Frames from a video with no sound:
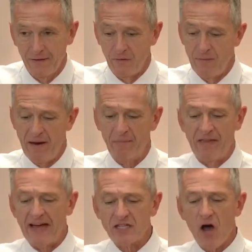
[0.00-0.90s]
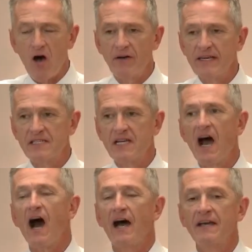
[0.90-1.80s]
remember that's all he's
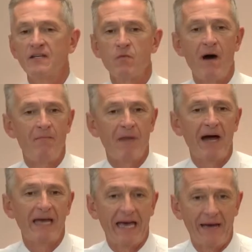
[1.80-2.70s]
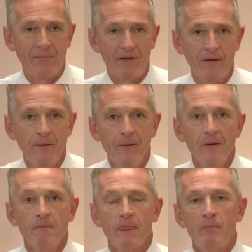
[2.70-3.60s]
got is what might happen,
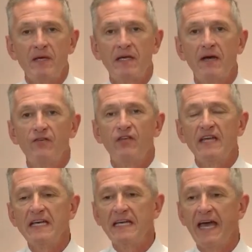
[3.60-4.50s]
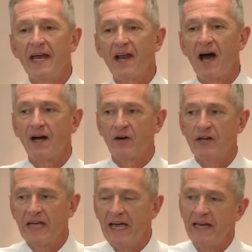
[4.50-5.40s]
because he cannot
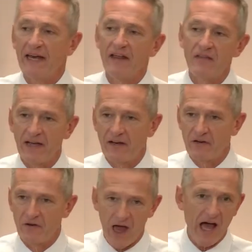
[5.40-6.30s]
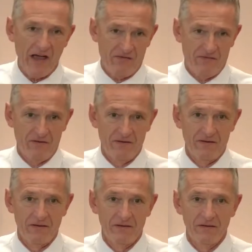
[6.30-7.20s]
create anything in your life
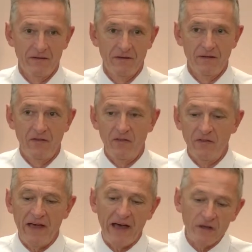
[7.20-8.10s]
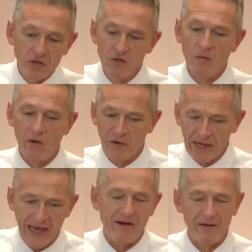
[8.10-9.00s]
that you won't
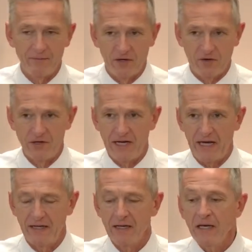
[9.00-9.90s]
allow him to create.